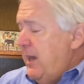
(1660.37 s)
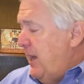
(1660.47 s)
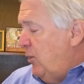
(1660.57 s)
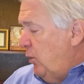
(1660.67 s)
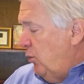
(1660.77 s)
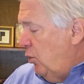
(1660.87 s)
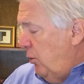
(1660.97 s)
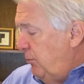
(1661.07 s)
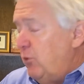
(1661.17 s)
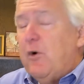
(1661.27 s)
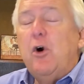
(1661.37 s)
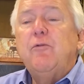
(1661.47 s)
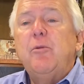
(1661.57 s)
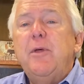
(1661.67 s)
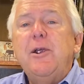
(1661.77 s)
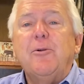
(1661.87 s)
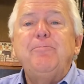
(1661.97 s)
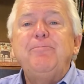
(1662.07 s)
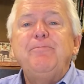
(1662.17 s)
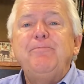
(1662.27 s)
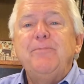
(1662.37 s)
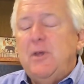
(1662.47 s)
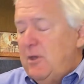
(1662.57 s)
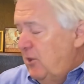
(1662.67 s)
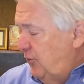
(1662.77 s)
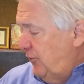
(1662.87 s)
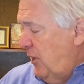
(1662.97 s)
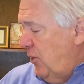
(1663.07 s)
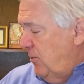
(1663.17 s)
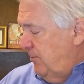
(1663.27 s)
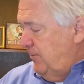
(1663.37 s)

And we will move on from there. So,